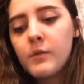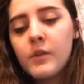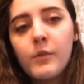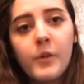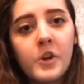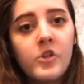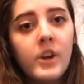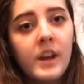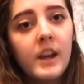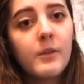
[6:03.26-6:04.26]
of
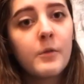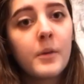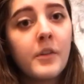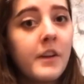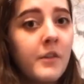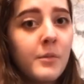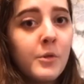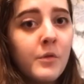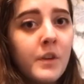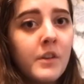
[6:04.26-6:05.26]
differentiating it from all the other
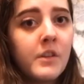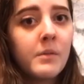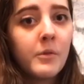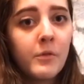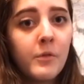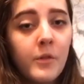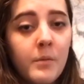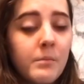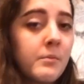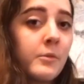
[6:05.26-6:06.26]
movies
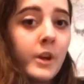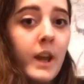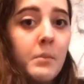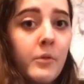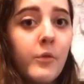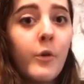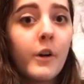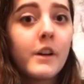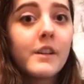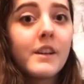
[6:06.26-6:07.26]
from what came
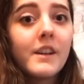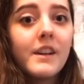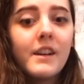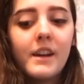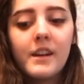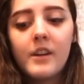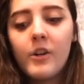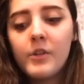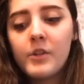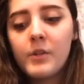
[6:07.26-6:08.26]
before it, and it
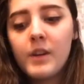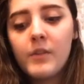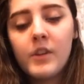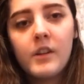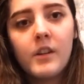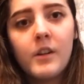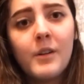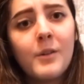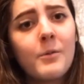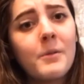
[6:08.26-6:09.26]
also gives it
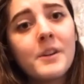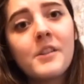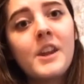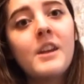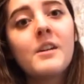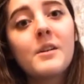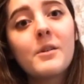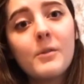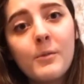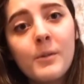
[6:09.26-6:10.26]
a really,
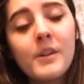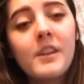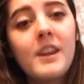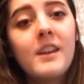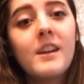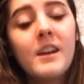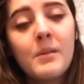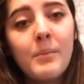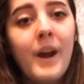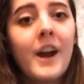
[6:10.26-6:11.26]
really
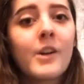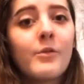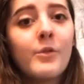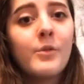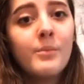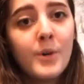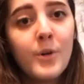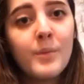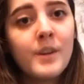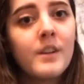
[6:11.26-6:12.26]
impactful
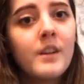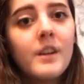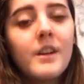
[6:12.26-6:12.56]
moment